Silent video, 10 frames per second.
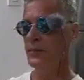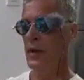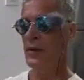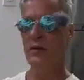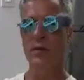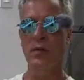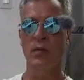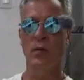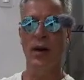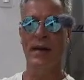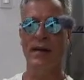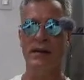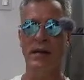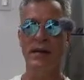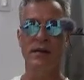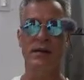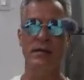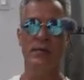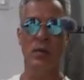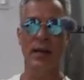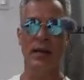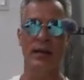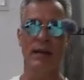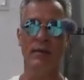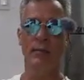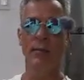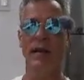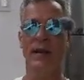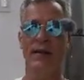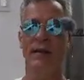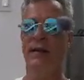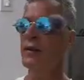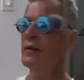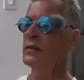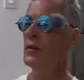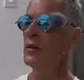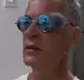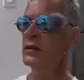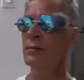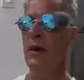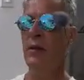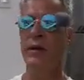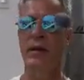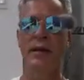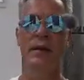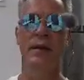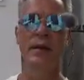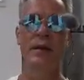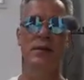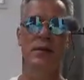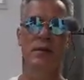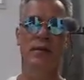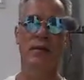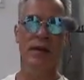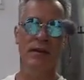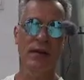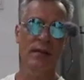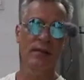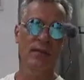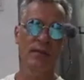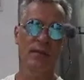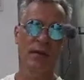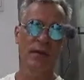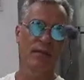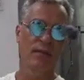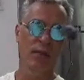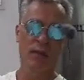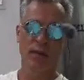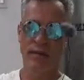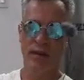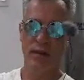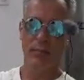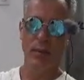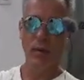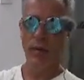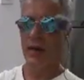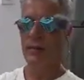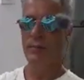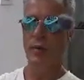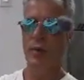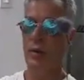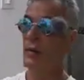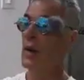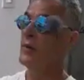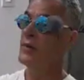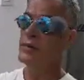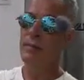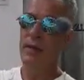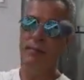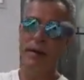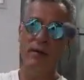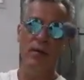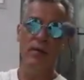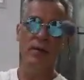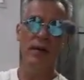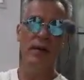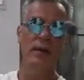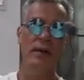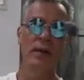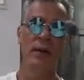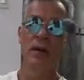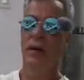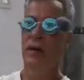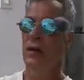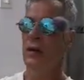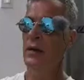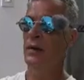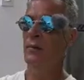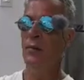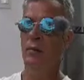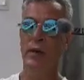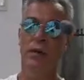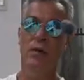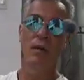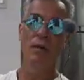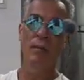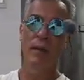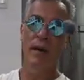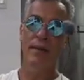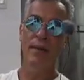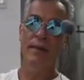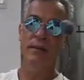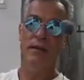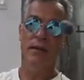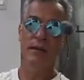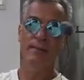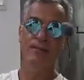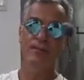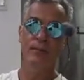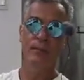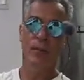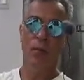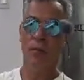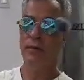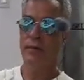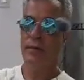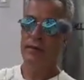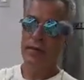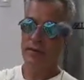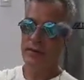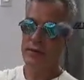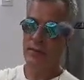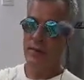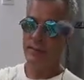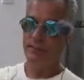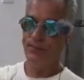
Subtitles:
I don't know why it's out. It's more like a level plain there. Here it's mountainy, so you've got the fluid of the air pouring around. There's a big mountain over here. When we go over by this river down this way,